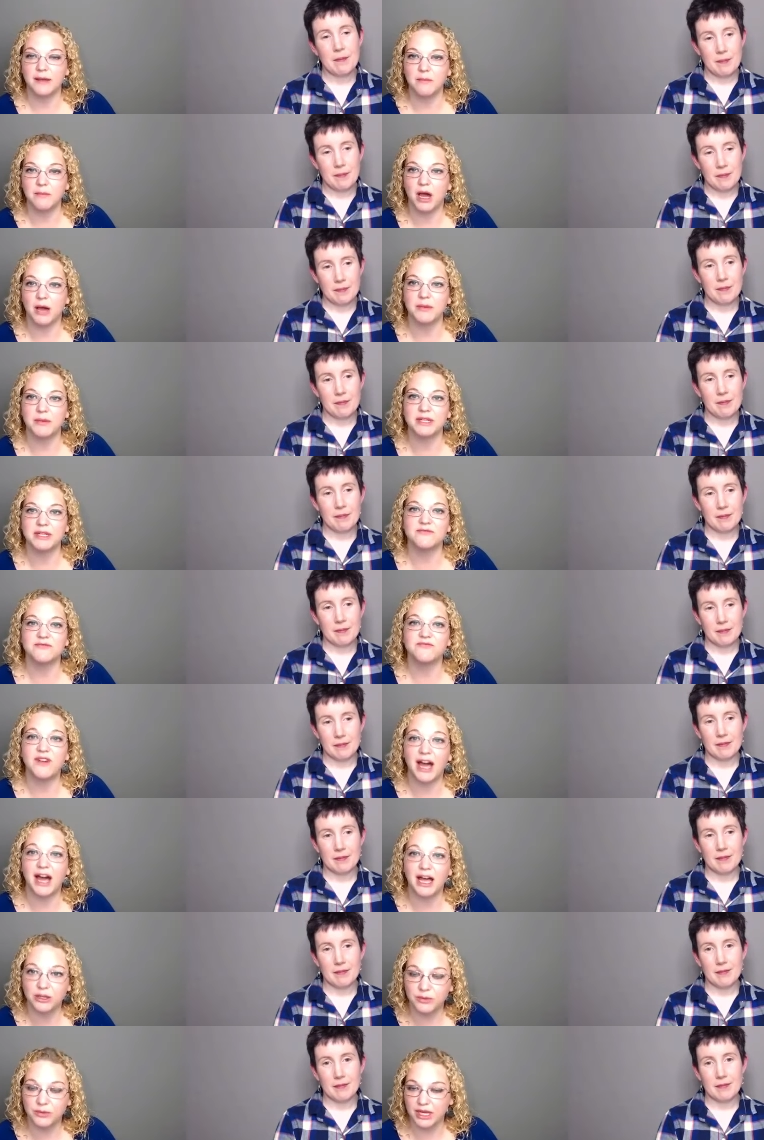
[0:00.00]
Speaker 1: up. It's
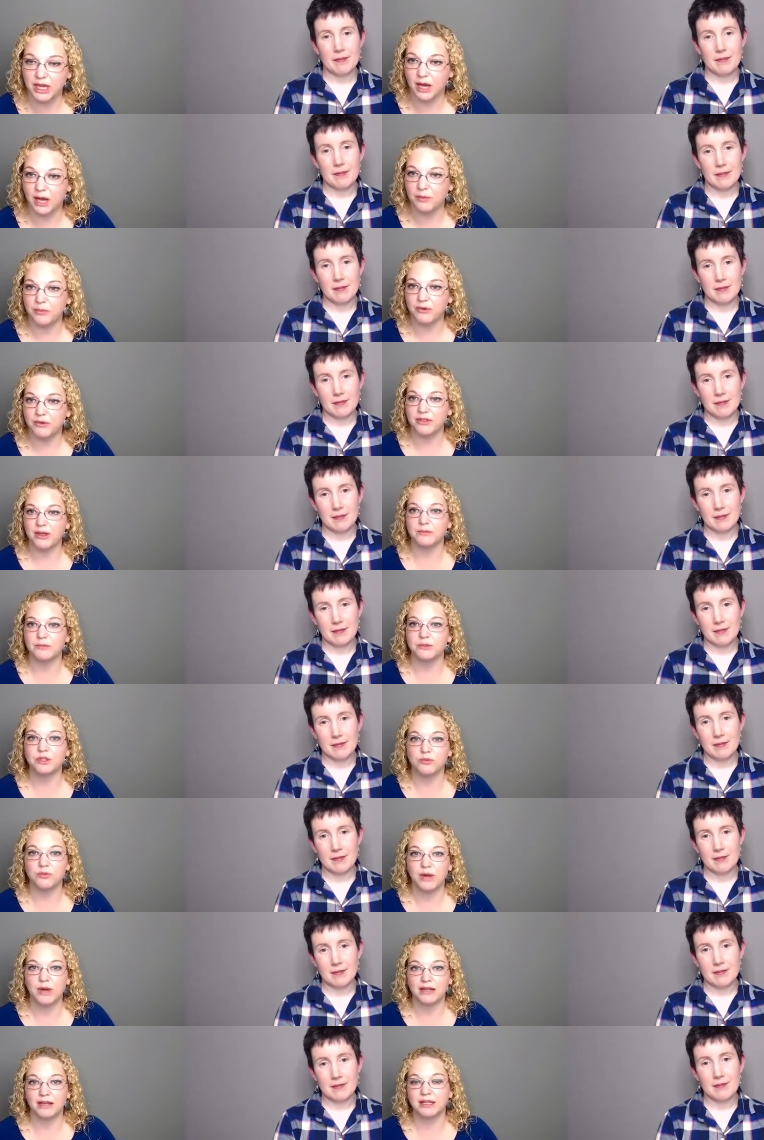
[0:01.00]
following up with them
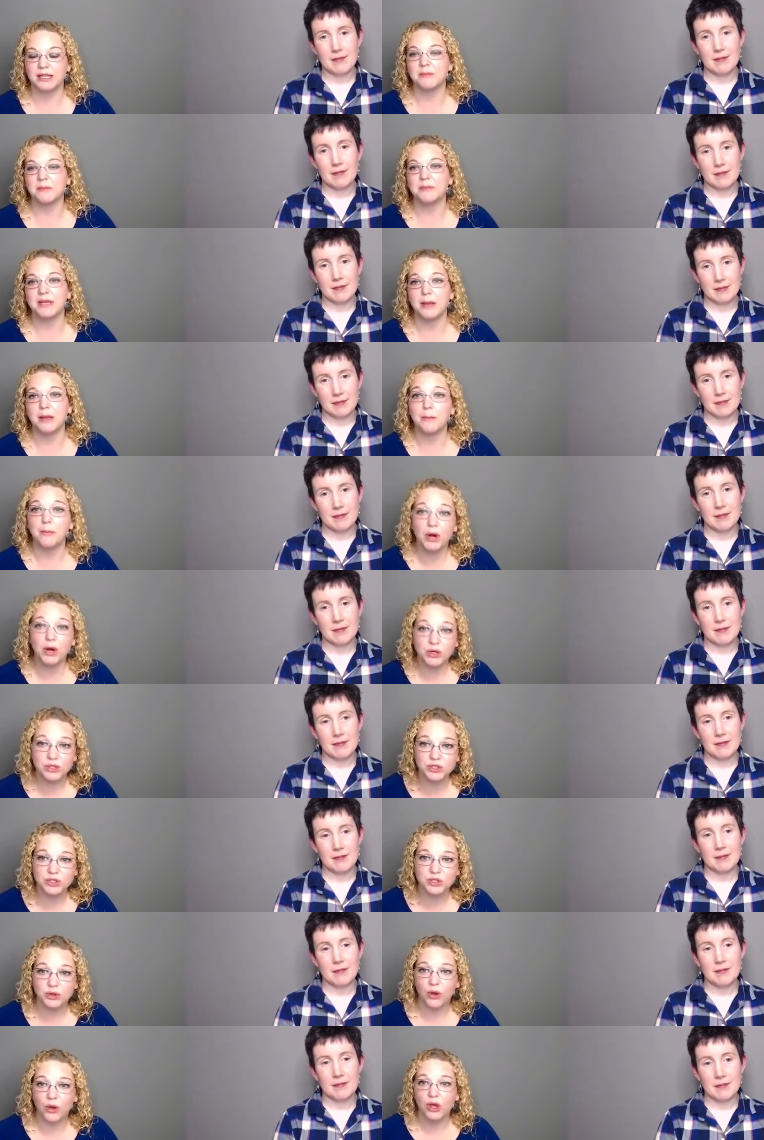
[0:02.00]
directly and being
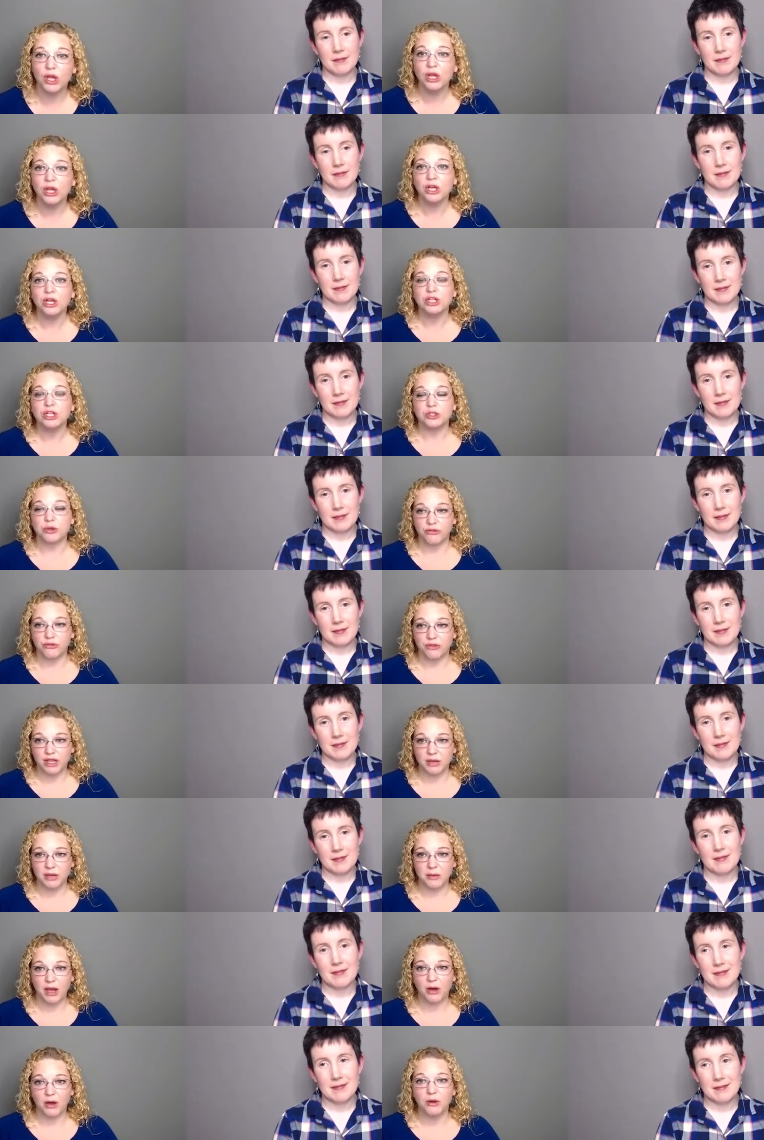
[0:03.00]
personal. So think
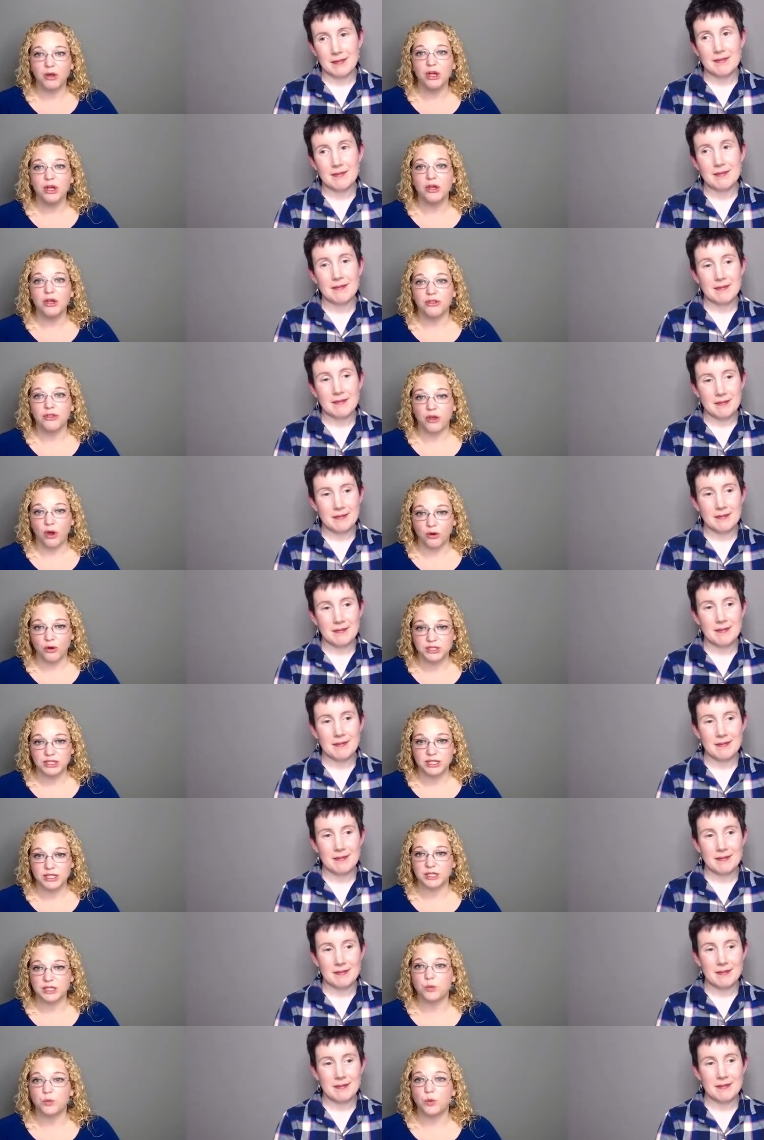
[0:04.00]
about those
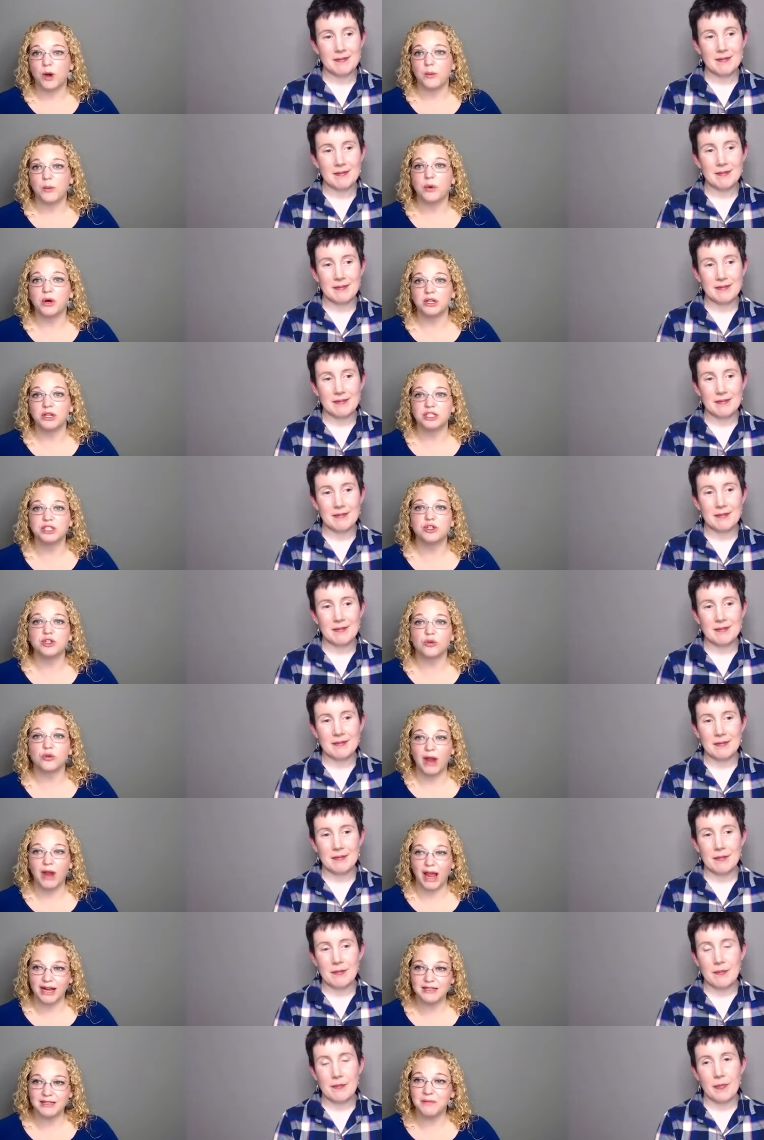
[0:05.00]
things. What puts
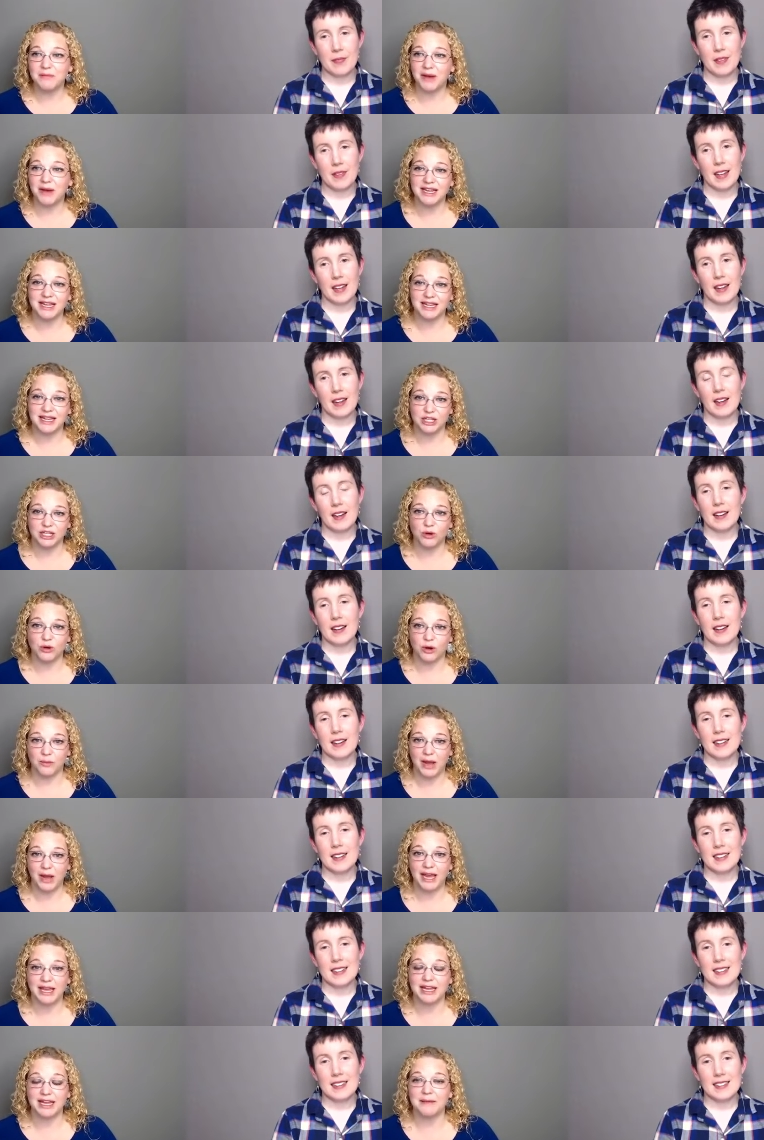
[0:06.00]
direct money in your
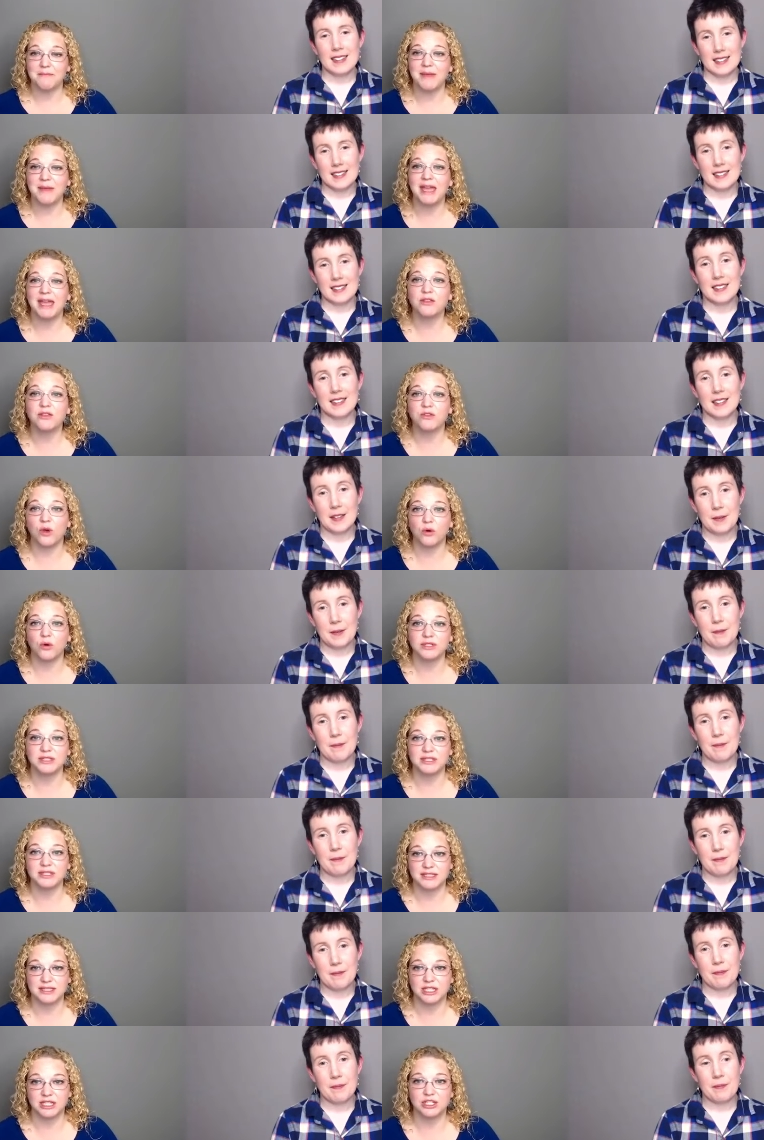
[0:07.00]
pocket and make those
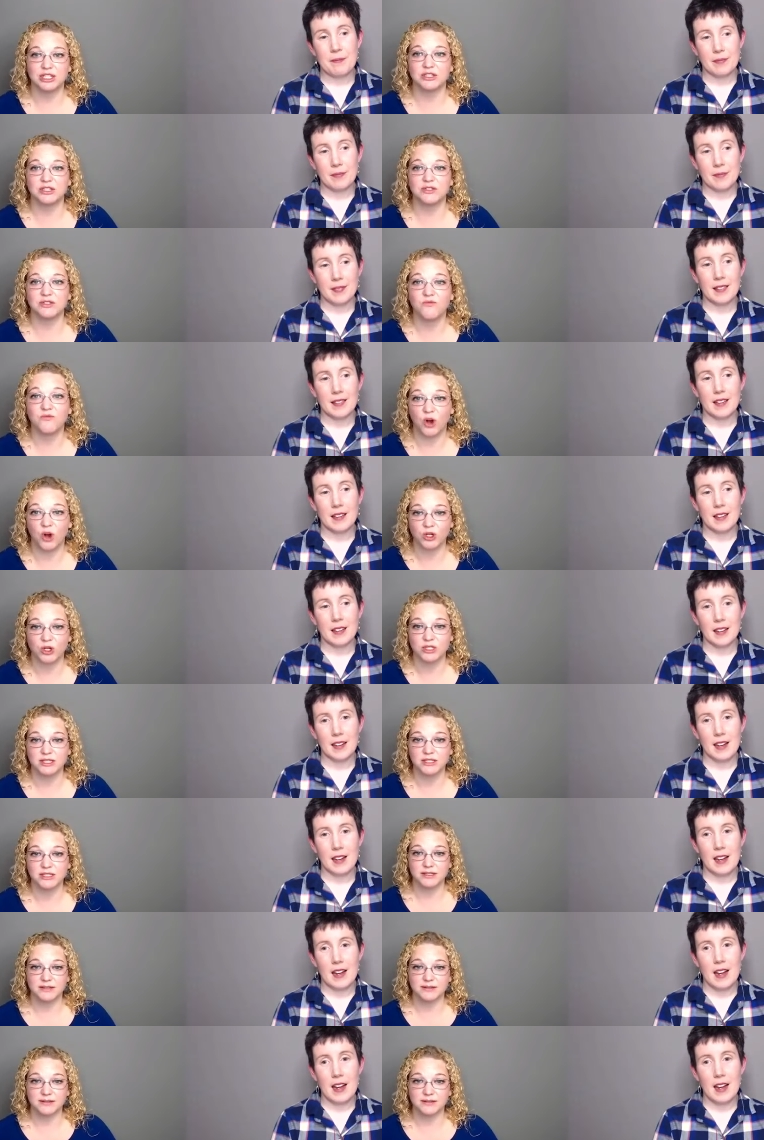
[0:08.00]
decisions first.